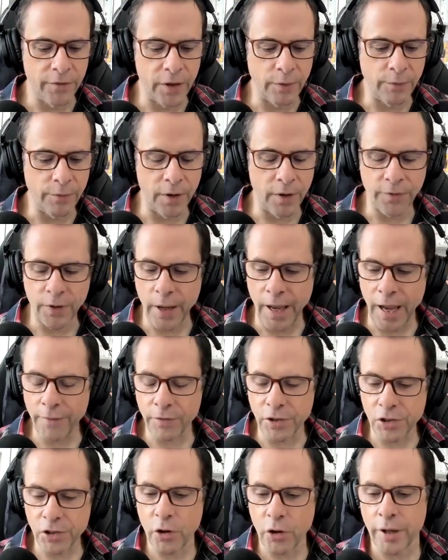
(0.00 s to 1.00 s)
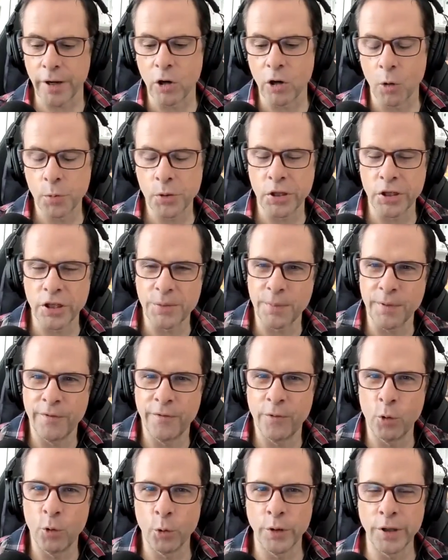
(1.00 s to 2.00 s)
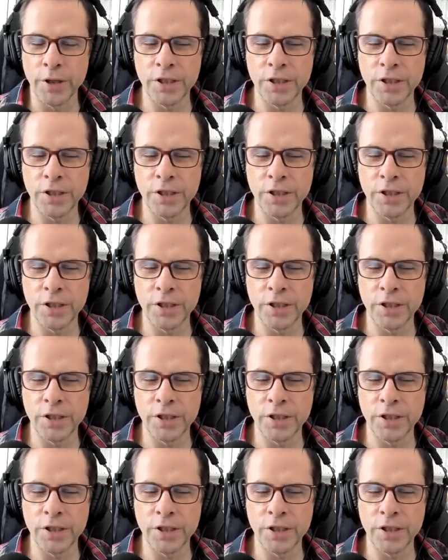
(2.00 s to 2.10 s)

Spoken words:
if you haven't traded options before,